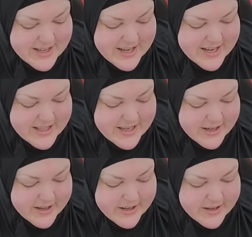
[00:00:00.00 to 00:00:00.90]
Okay, and then
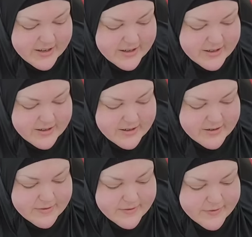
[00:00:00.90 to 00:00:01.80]
you're gonna
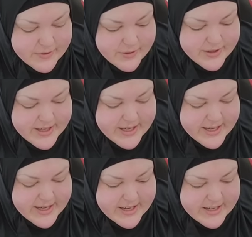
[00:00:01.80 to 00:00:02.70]
fold it
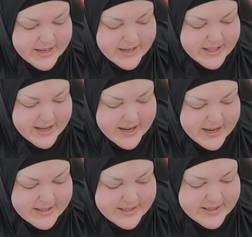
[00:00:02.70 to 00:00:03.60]
in like
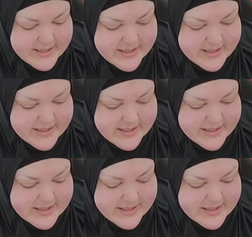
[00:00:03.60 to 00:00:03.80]
that.